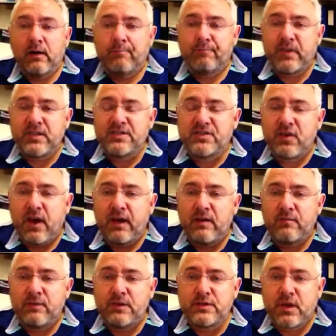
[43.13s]
is
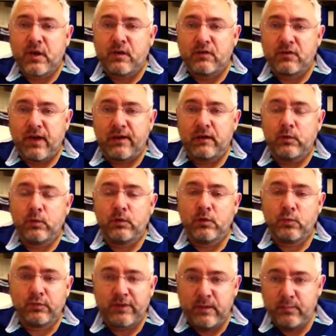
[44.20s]
Dave is going to take you a
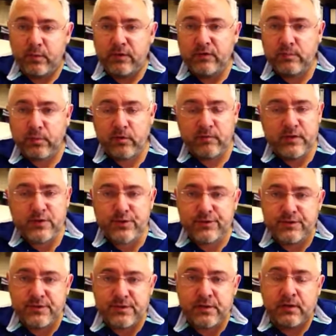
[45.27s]
little deeper into
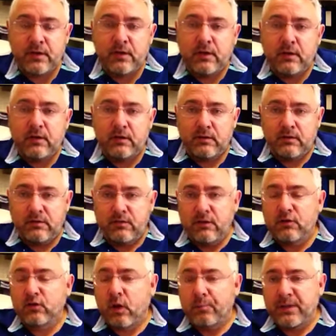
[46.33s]
provisions. The
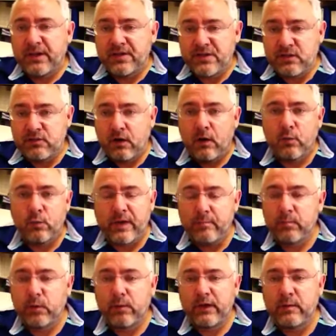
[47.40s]
topic is entitled
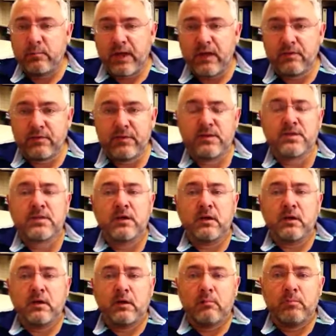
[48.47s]
Employee Benefits,
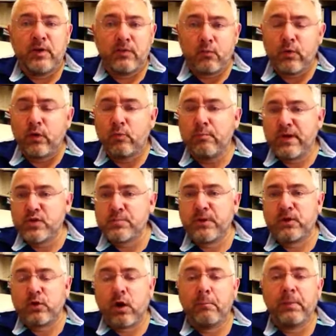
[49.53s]
but the real
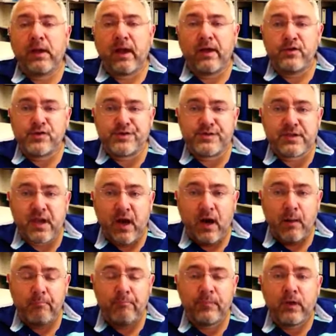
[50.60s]
measurement complications
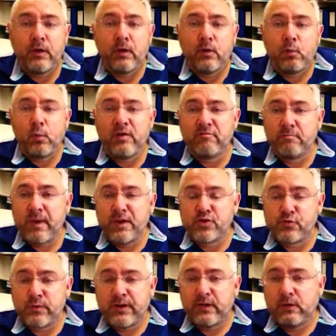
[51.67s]
come with
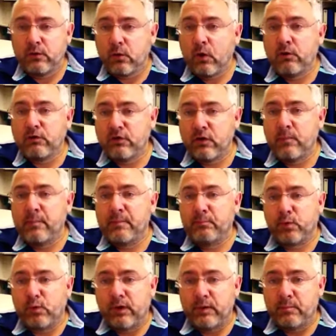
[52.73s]
measuring long-term
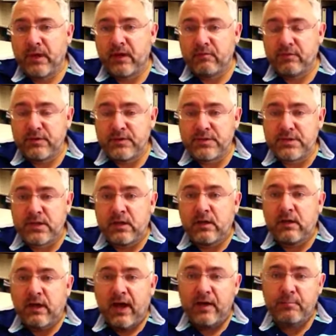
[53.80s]
employee benefits.
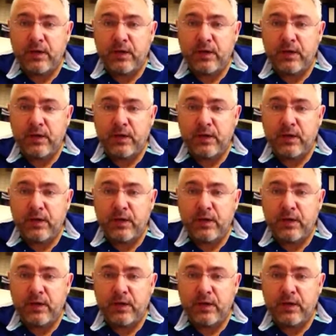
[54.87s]
And